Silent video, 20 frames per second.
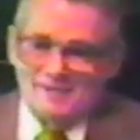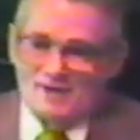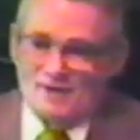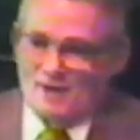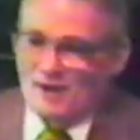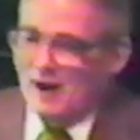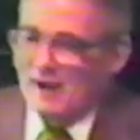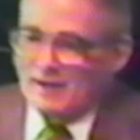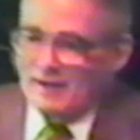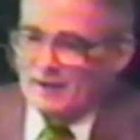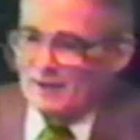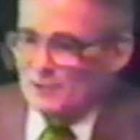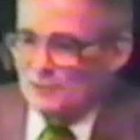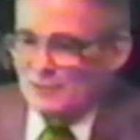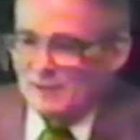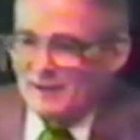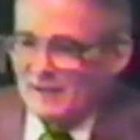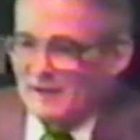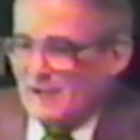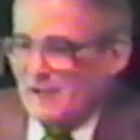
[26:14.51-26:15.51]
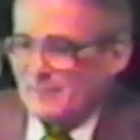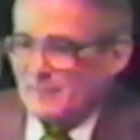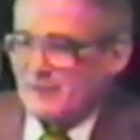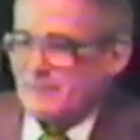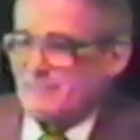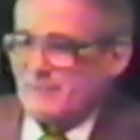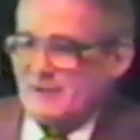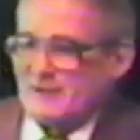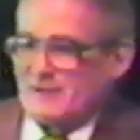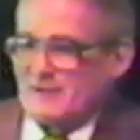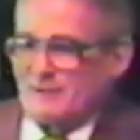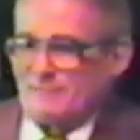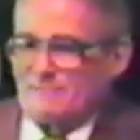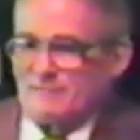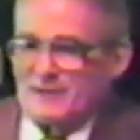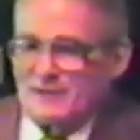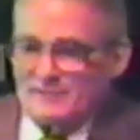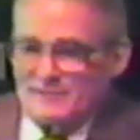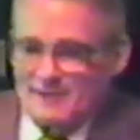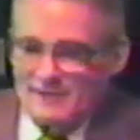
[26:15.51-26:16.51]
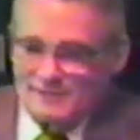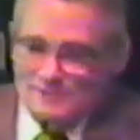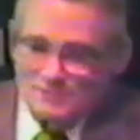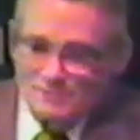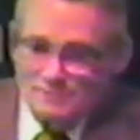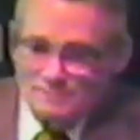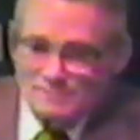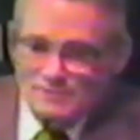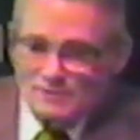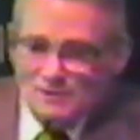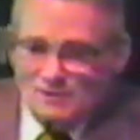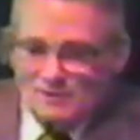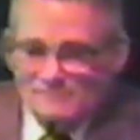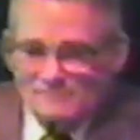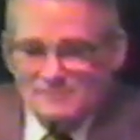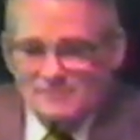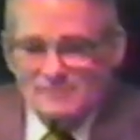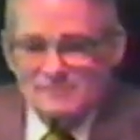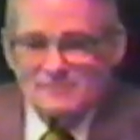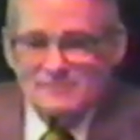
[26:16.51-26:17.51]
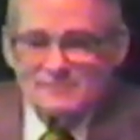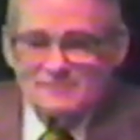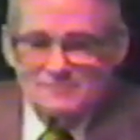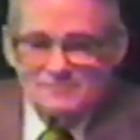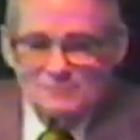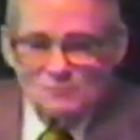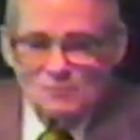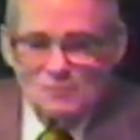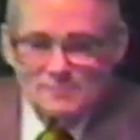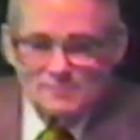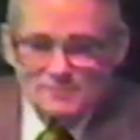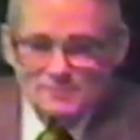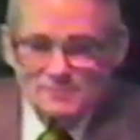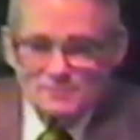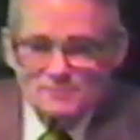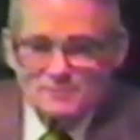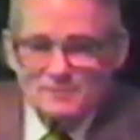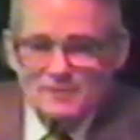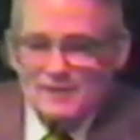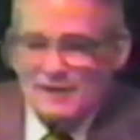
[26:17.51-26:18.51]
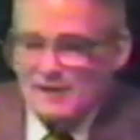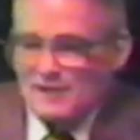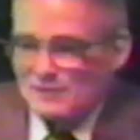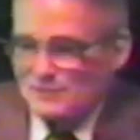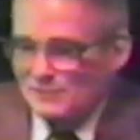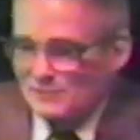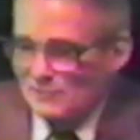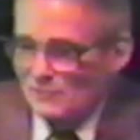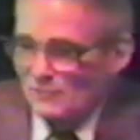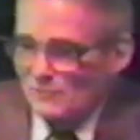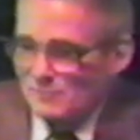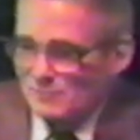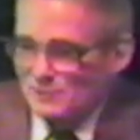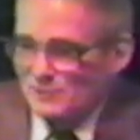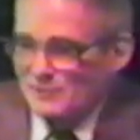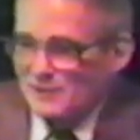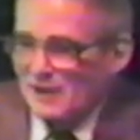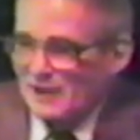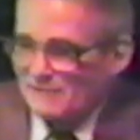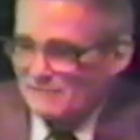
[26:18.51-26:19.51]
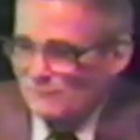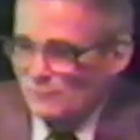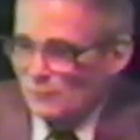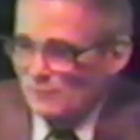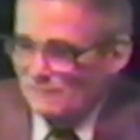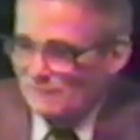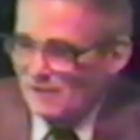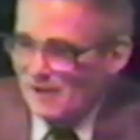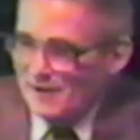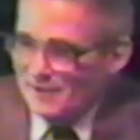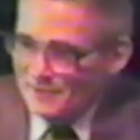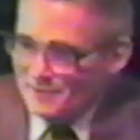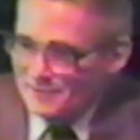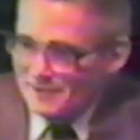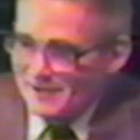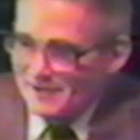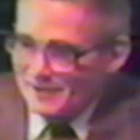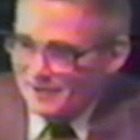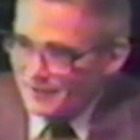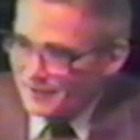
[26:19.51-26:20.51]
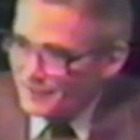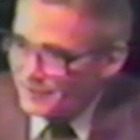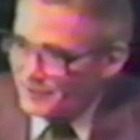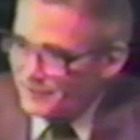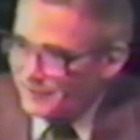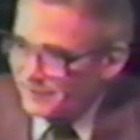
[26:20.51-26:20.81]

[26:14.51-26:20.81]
And like I say, I mean, makeup may take a good bit off a woman's age, you know, but you can't fool a flight of stairs.